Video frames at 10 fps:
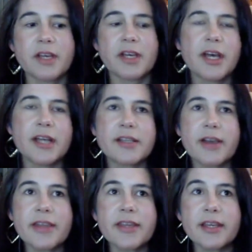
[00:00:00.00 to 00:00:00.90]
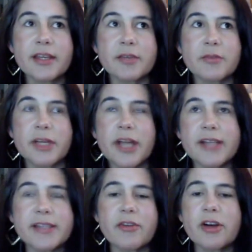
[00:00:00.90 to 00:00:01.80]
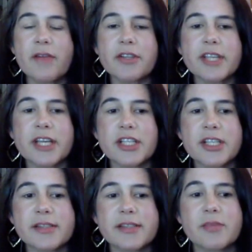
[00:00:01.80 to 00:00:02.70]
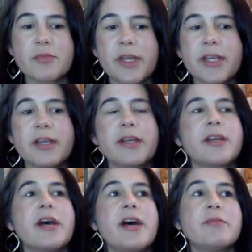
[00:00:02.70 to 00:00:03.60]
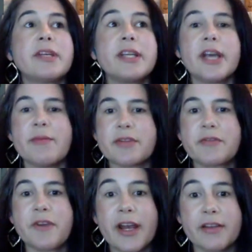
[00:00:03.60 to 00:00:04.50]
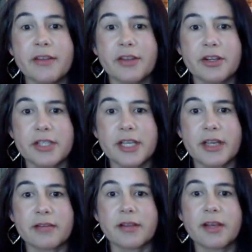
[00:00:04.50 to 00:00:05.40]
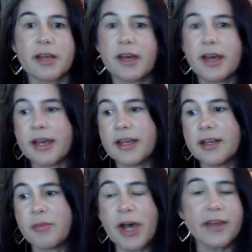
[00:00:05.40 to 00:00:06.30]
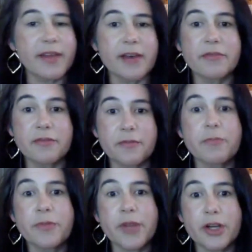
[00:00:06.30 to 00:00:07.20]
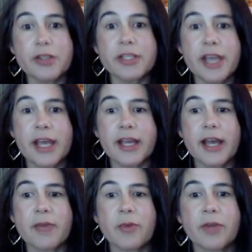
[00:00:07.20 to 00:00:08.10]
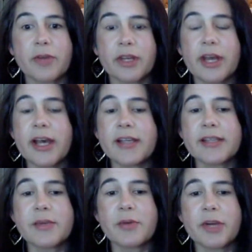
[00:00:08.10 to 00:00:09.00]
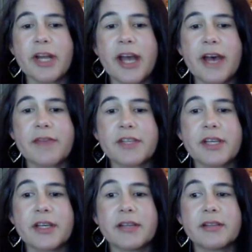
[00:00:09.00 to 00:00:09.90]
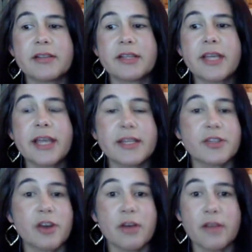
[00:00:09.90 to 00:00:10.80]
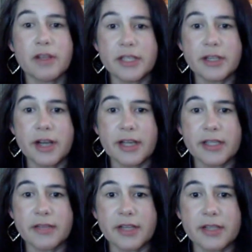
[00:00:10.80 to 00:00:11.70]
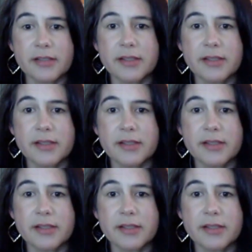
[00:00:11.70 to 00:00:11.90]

And so I think we'd had several conversations the week leading up to Friday the 13th. And by that Thursday, we realized that we were going to have to cancel all volunteer activities.